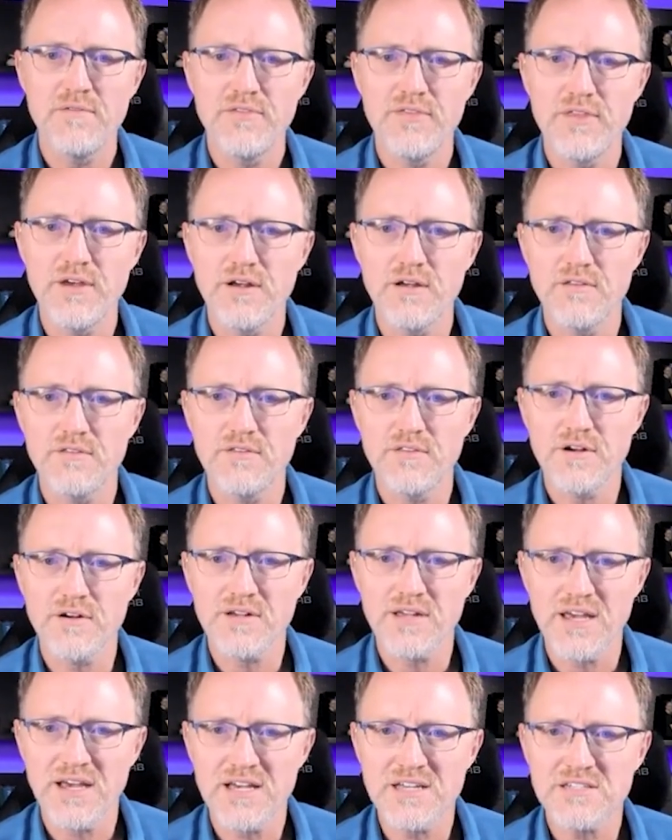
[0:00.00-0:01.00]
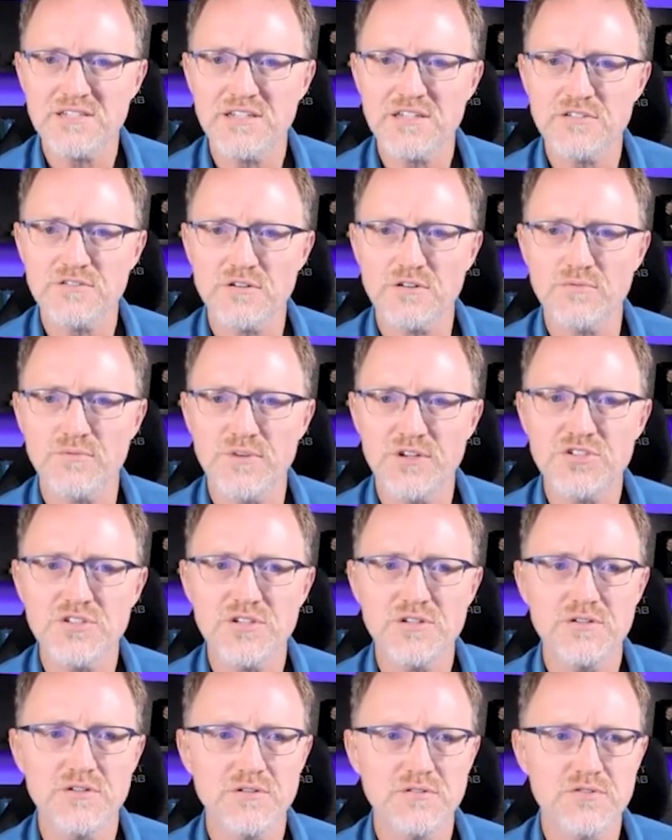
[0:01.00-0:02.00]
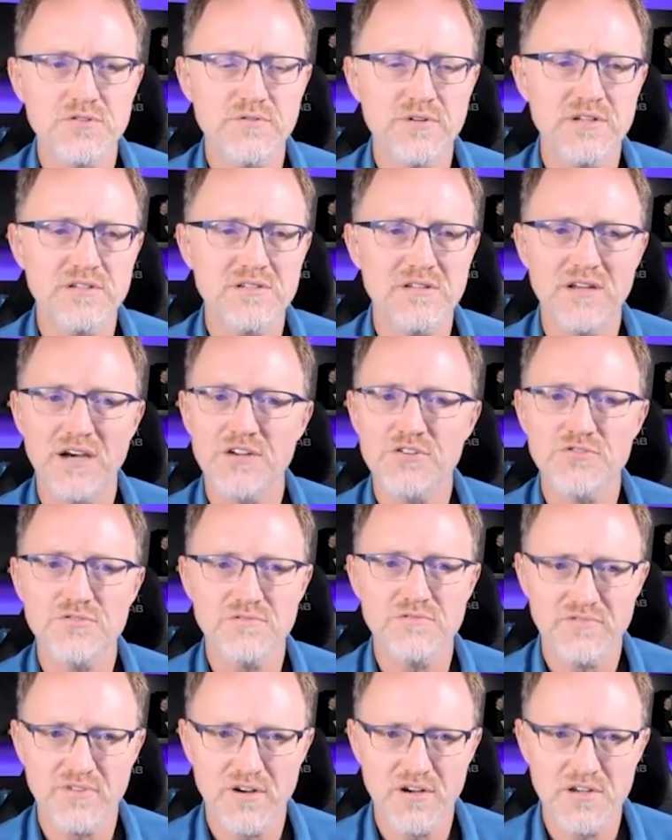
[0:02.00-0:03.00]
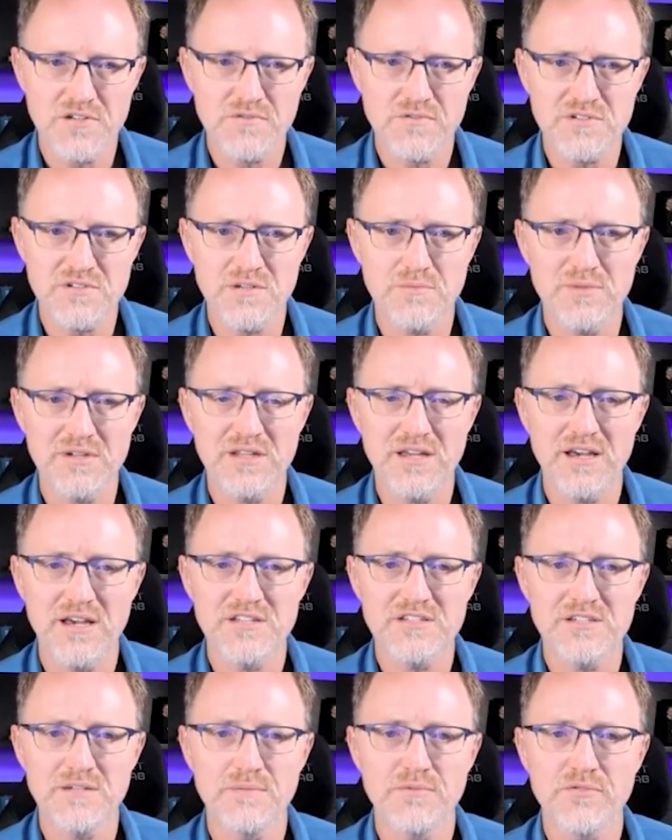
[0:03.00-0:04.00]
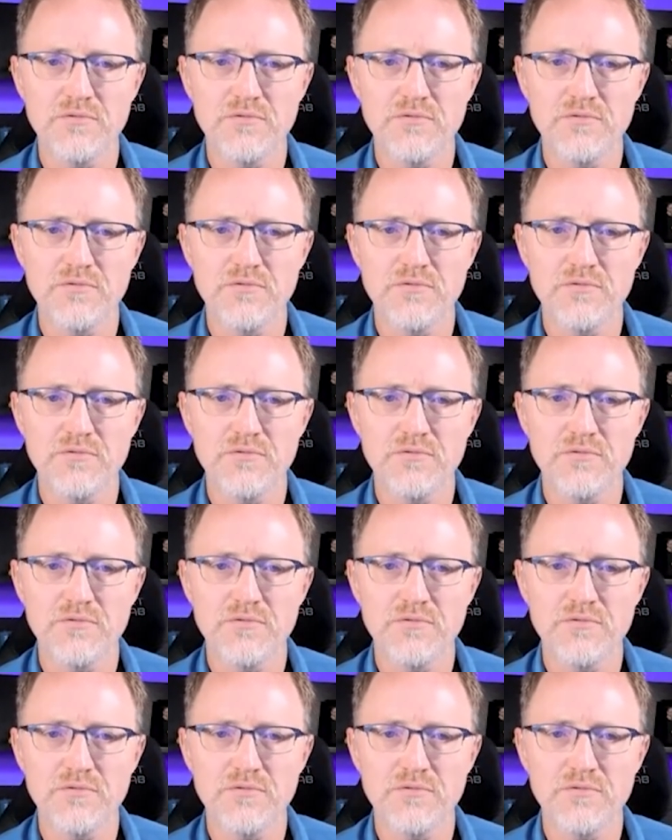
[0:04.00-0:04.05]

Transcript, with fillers: Their, their castings are rich in nutrients, nitrogen, phosphorus, and potassium,